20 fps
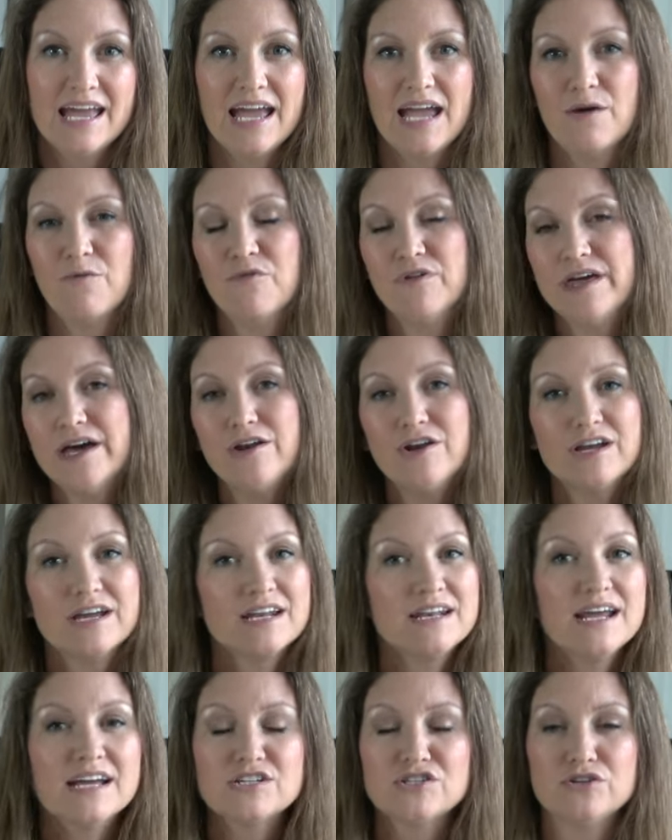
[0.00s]
And without a
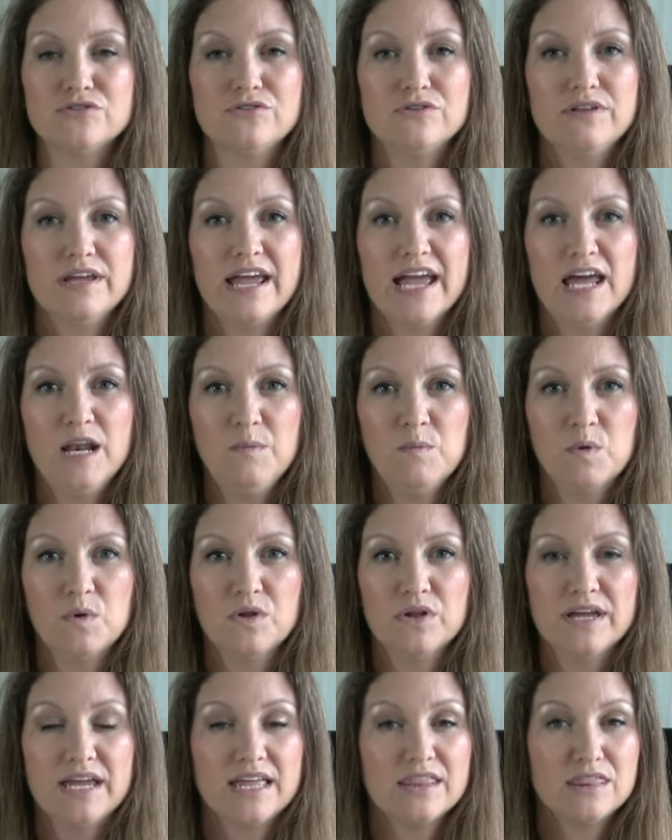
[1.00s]
connection to the
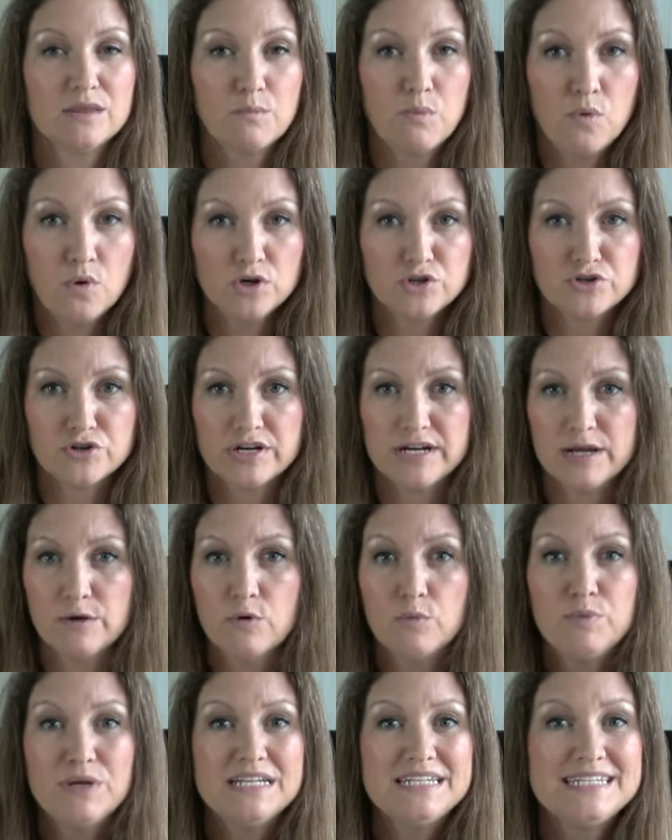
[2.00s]
animal in the portrait, it
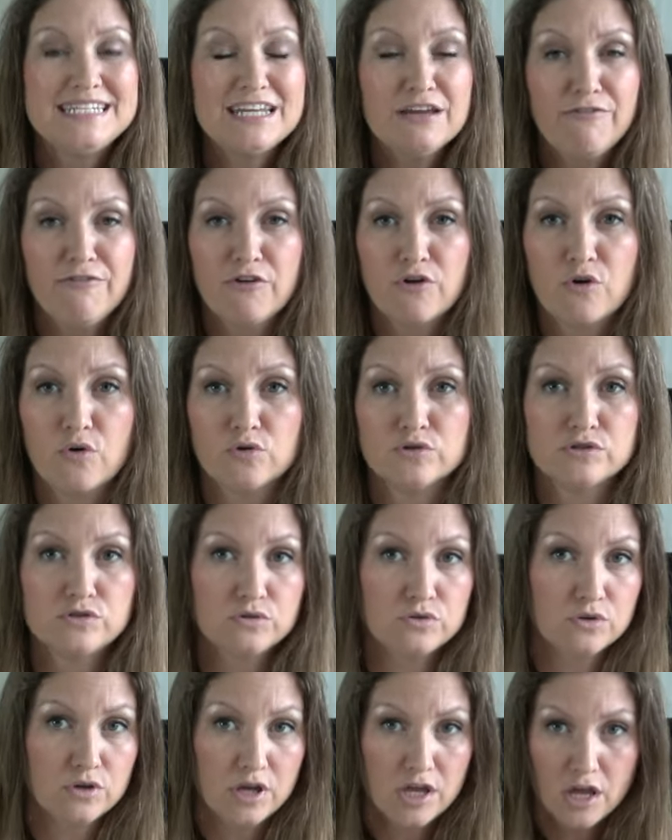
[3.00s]
will be difficult
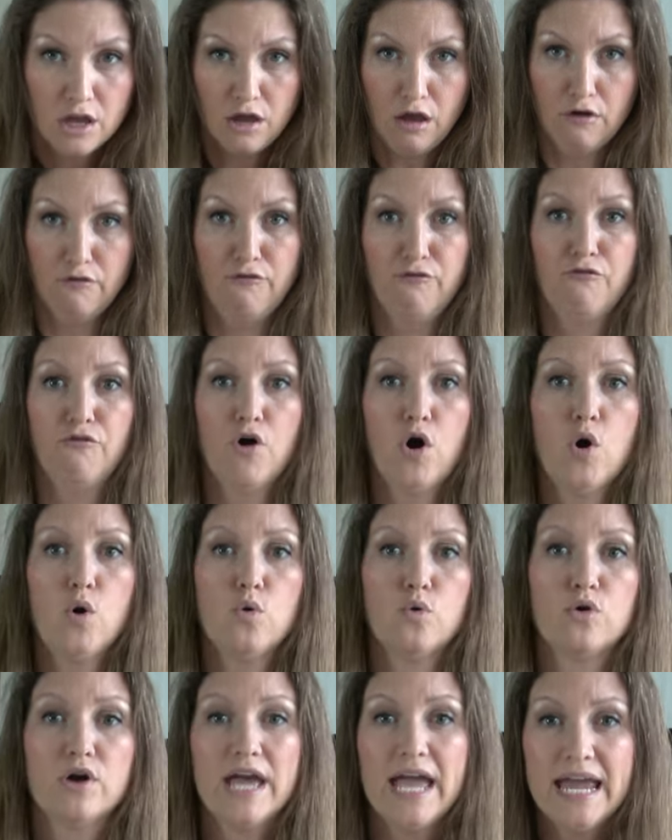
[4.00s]
to
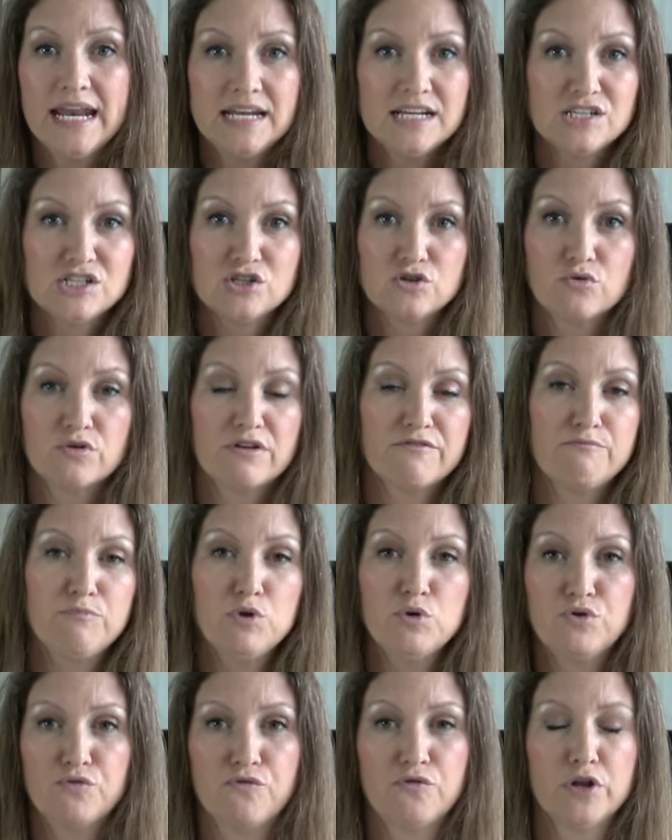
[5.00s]
evoke any sort of
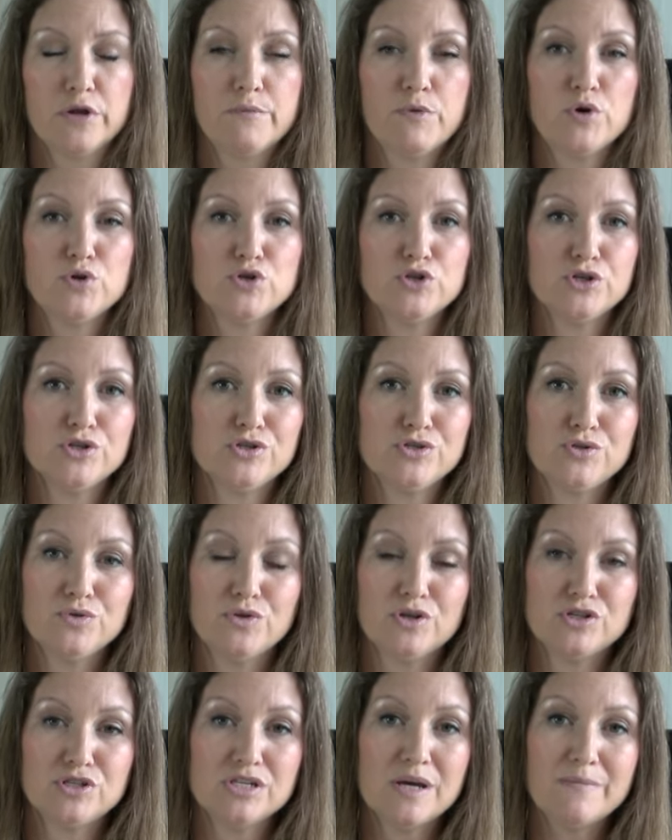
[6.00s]
beautiful emotions to
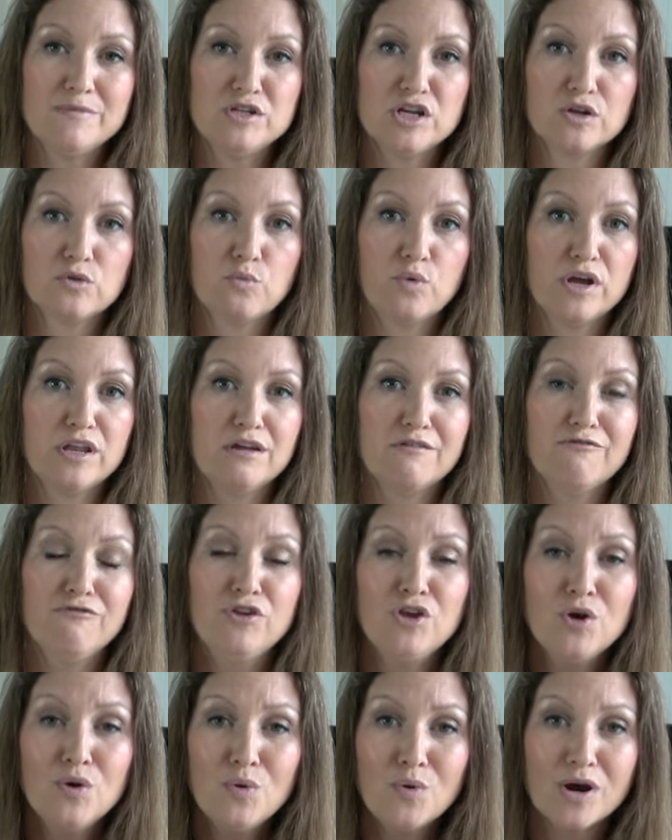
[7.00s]
the subject where the
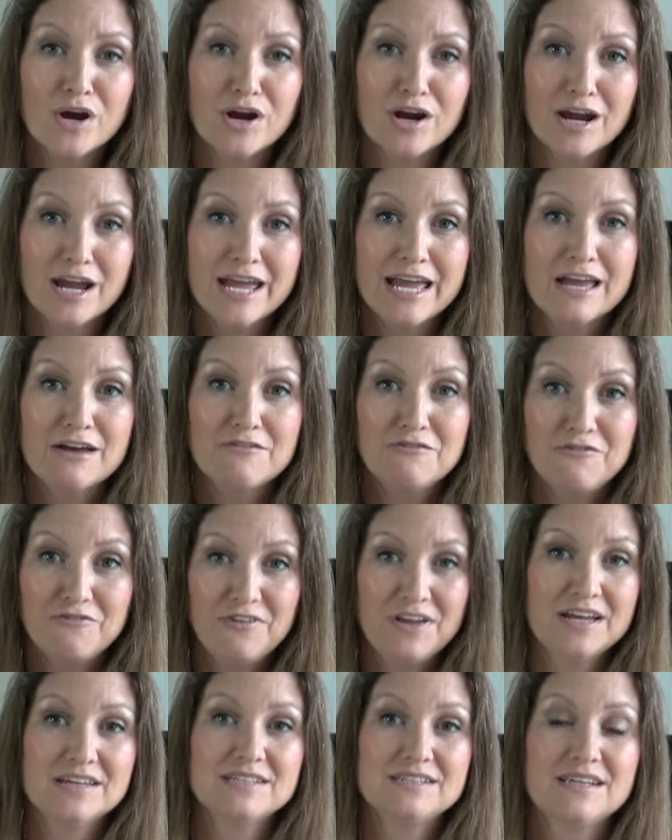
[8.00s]
viewer
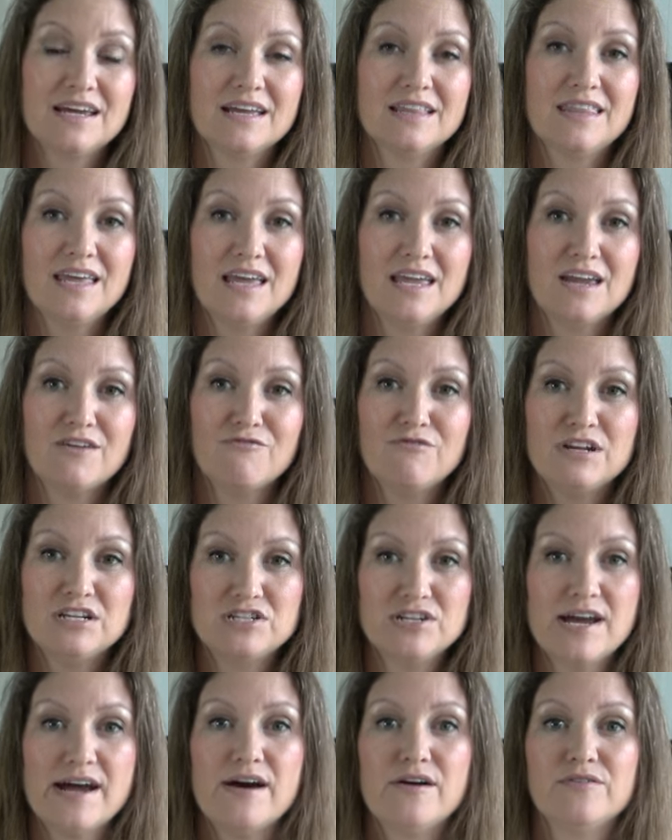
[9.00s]
feels like they can
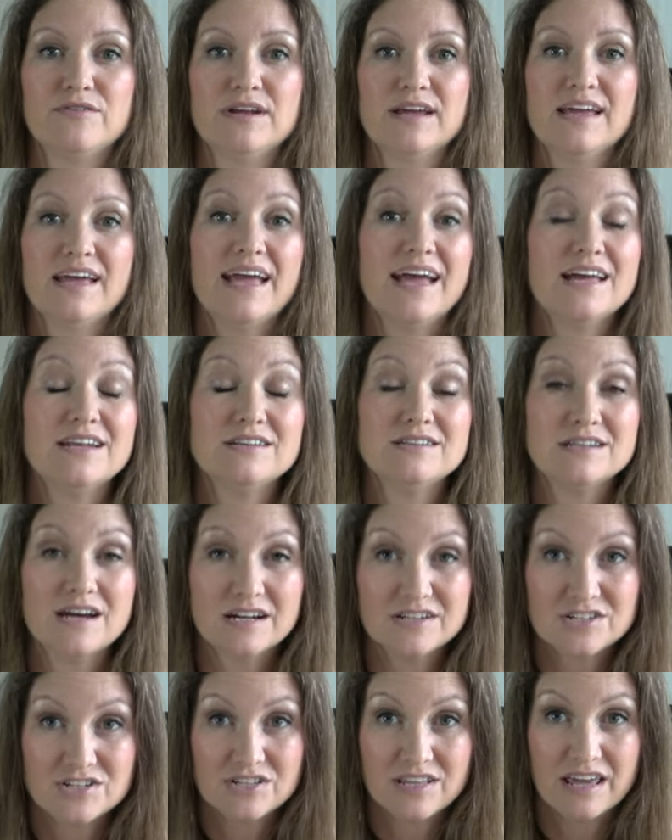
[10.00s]
reach out and
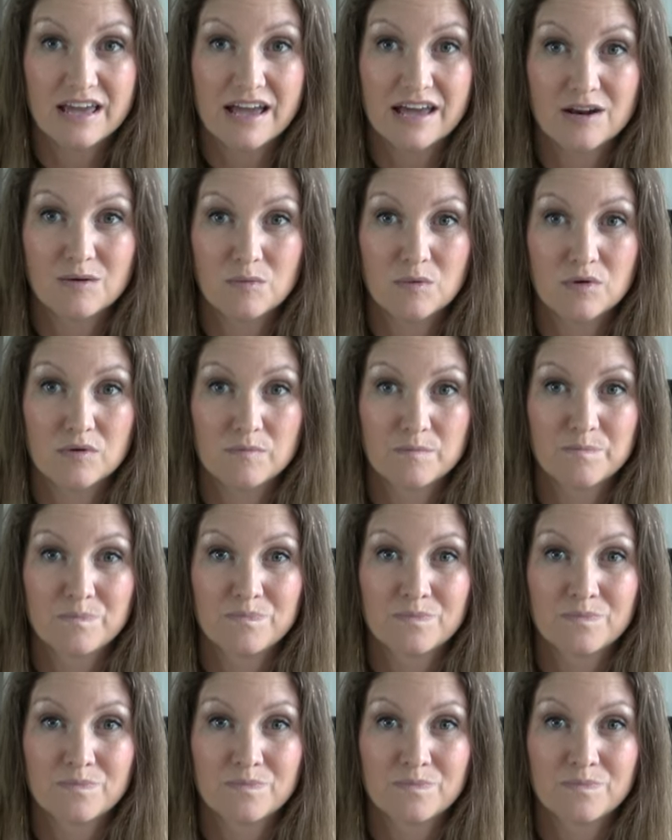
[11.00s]
touch the animal.